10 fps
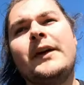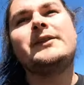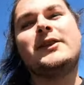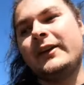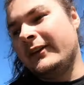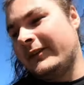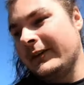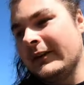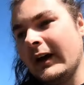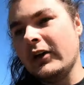as you can
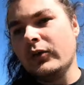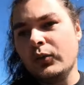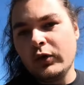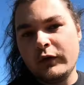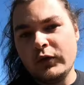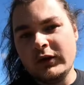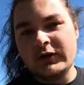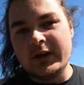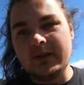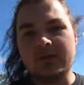see with that underwater
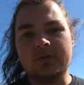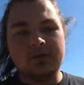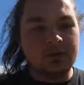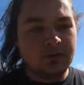footage that I took,